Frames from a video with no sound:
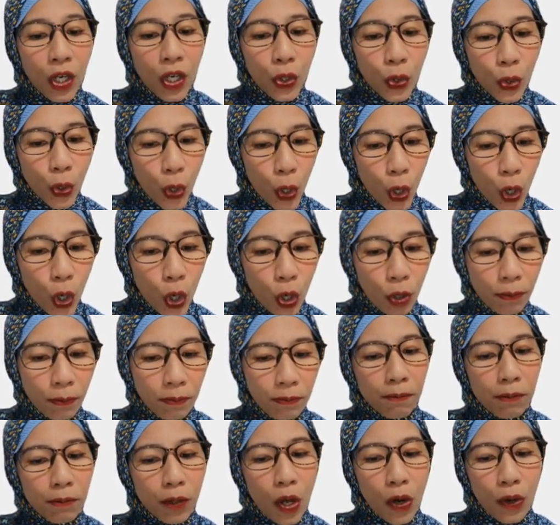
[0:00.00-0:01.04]
rope
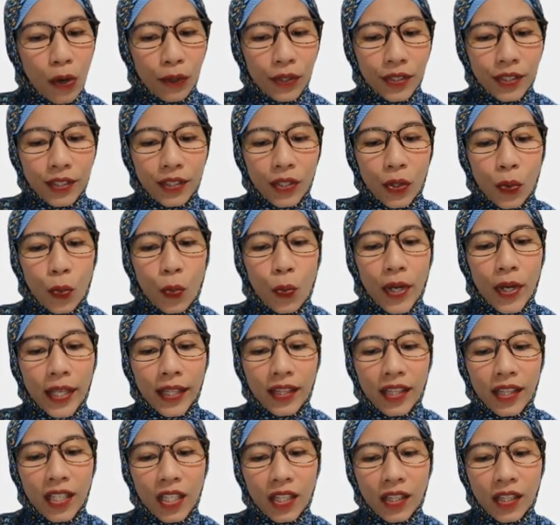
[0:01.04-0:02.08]
blows
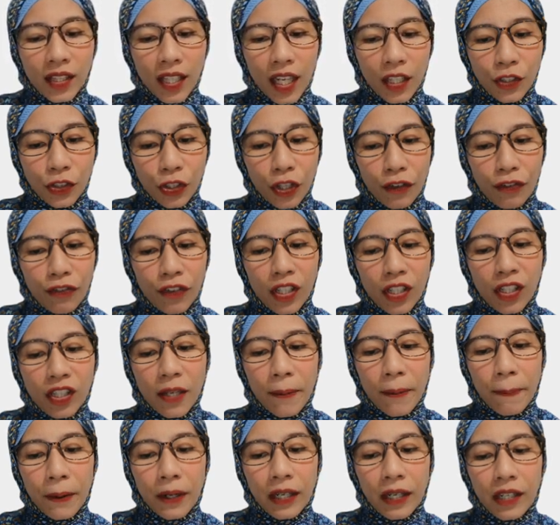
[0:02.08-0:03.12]
with the touch of
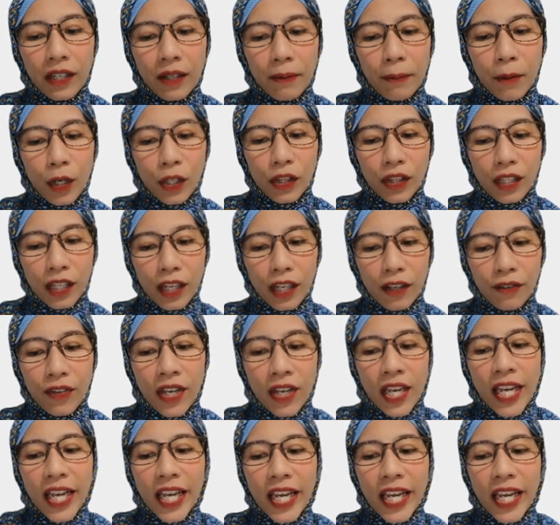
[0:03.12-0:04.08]
contemporary motif